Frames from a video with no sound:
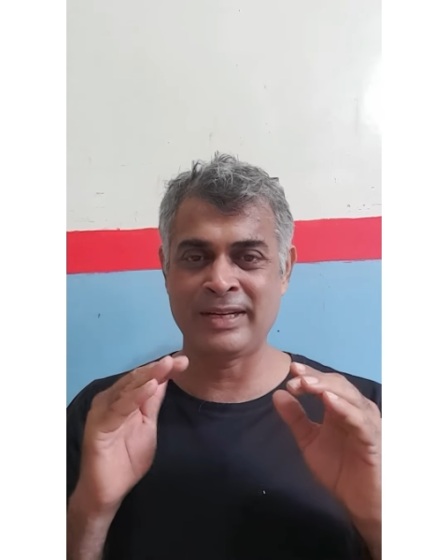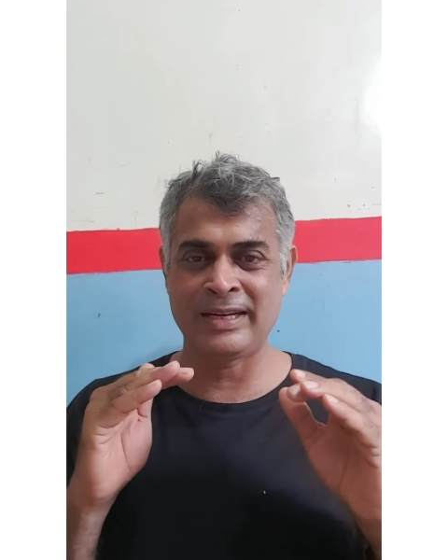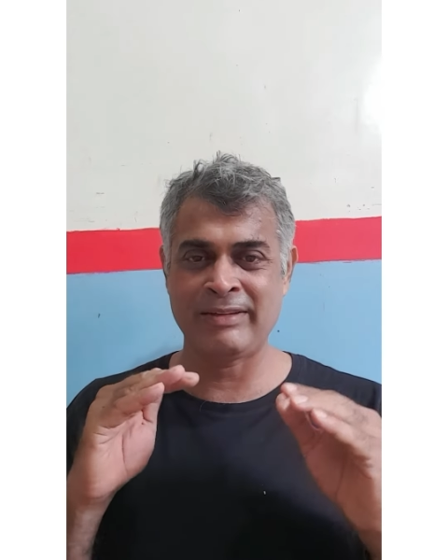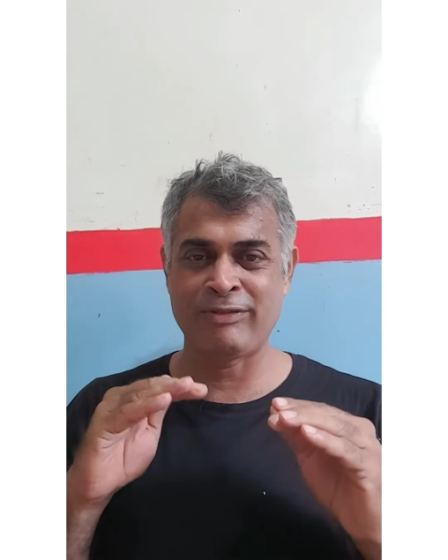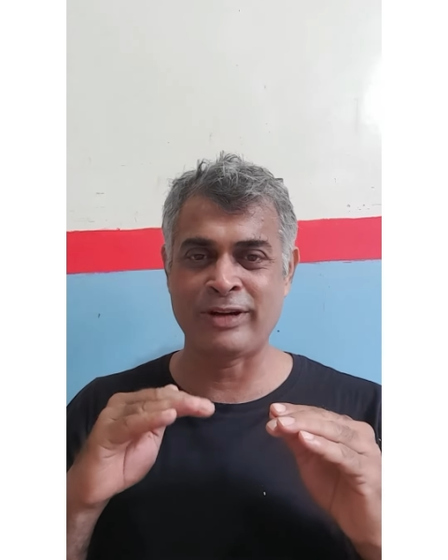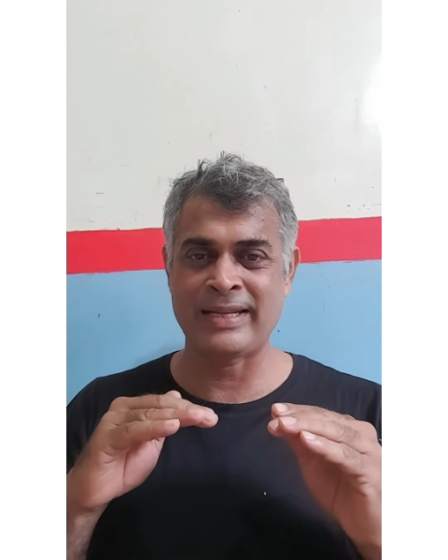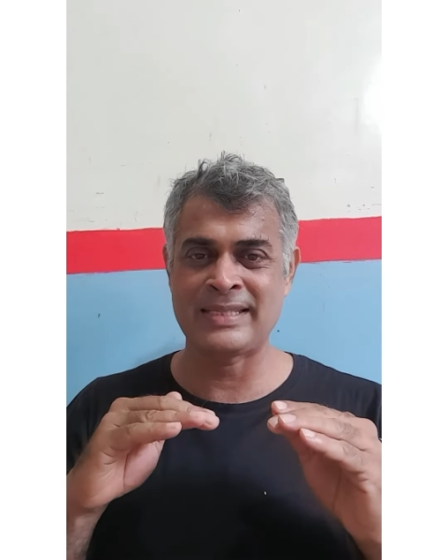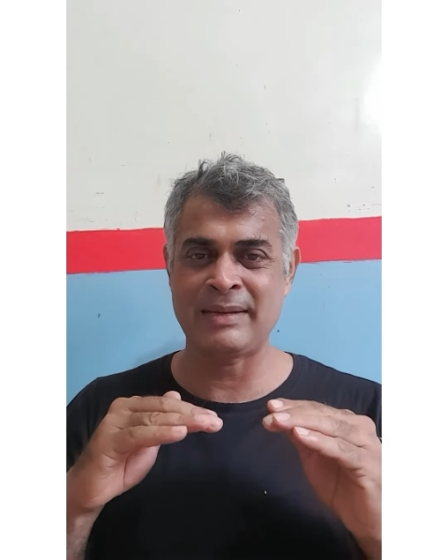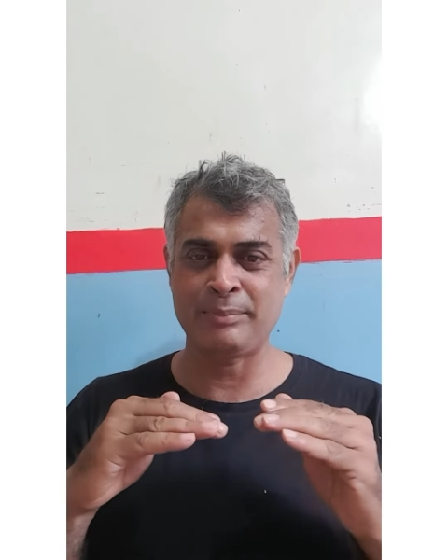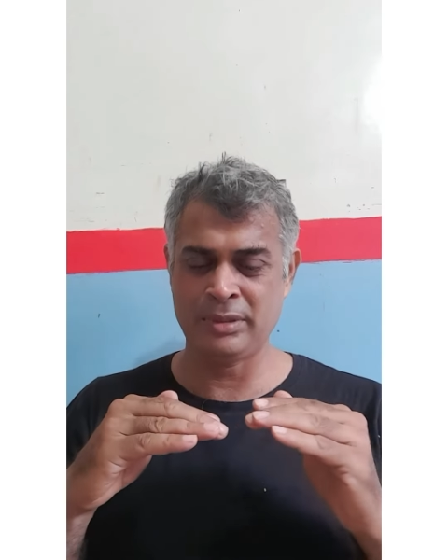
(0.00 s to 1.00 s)
Like for
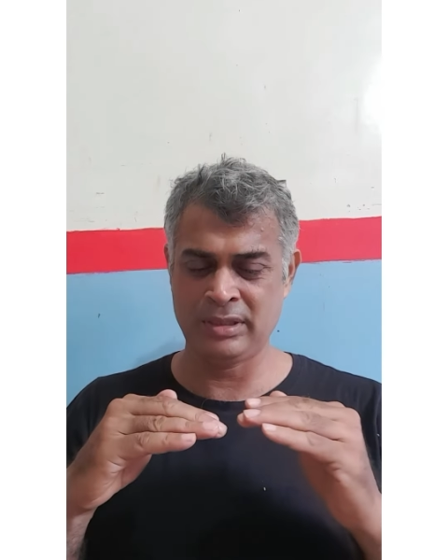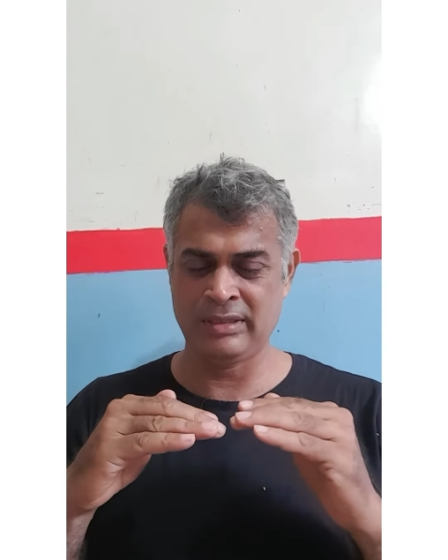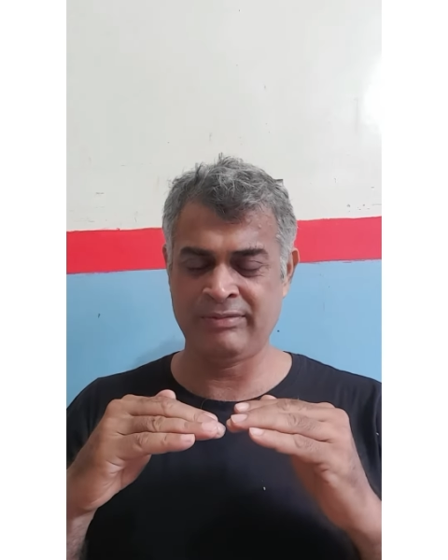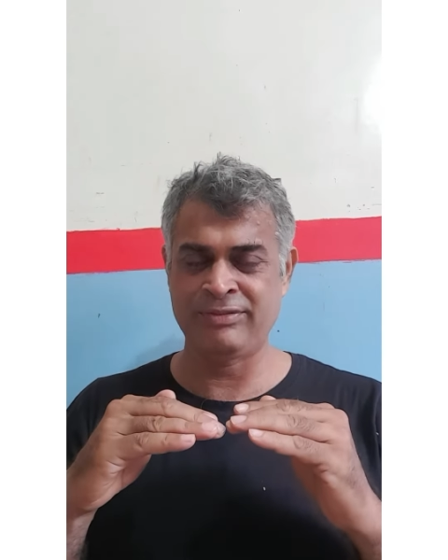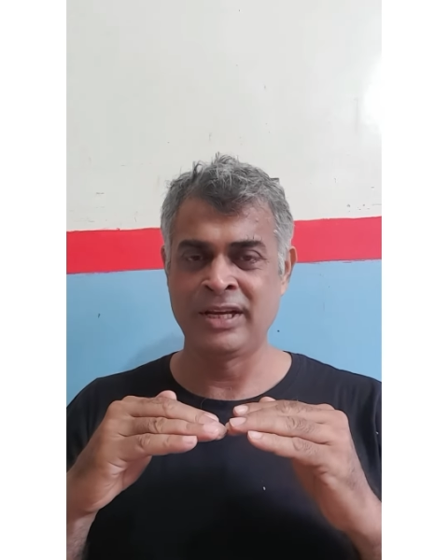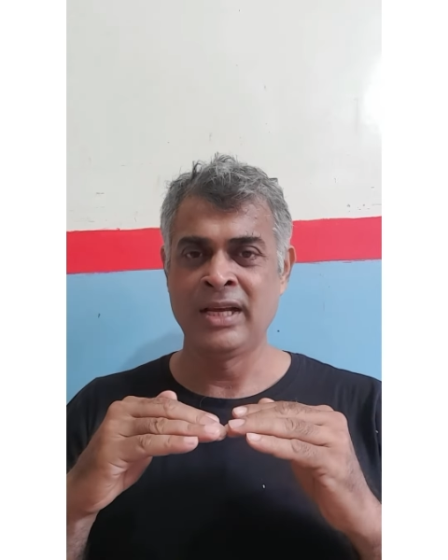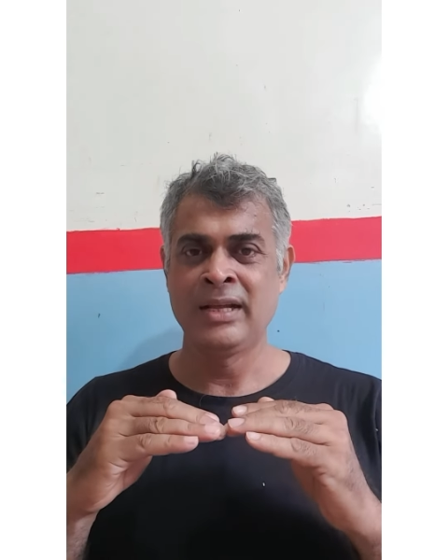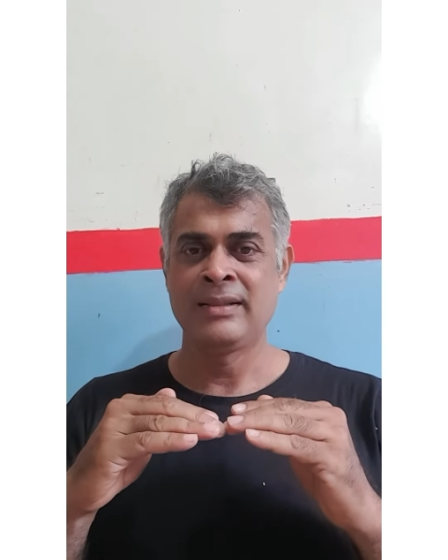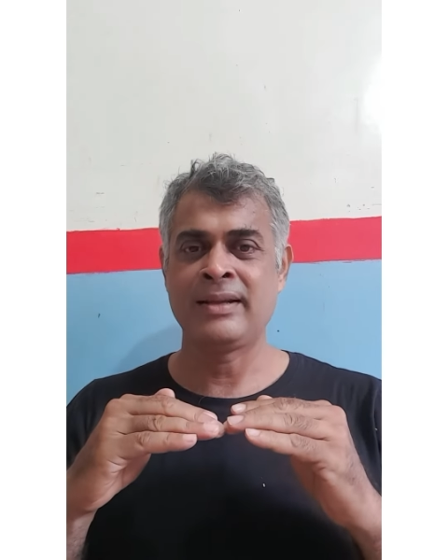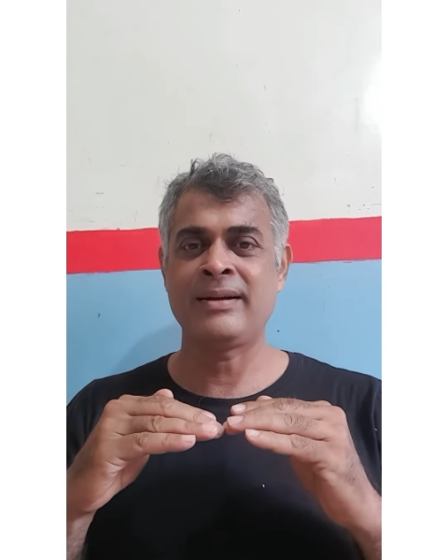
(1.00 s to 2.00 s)
example, if
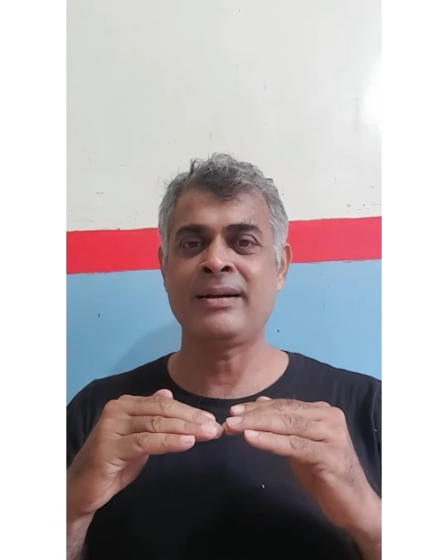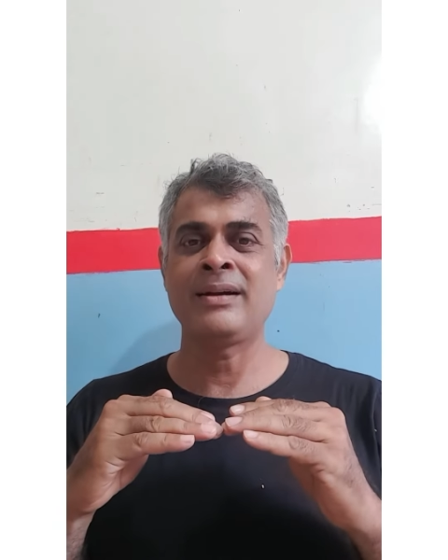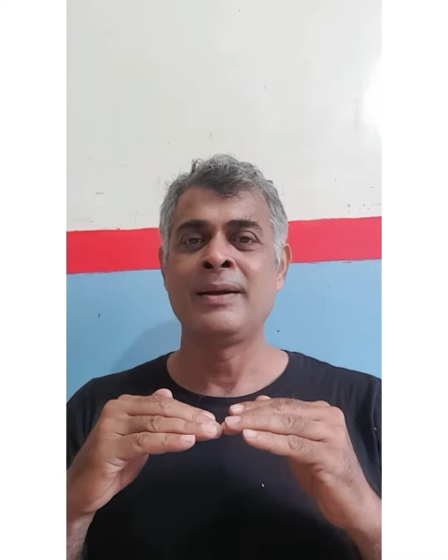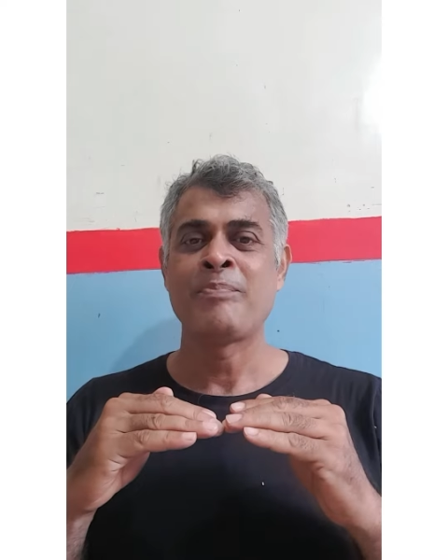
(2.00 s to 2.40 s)
there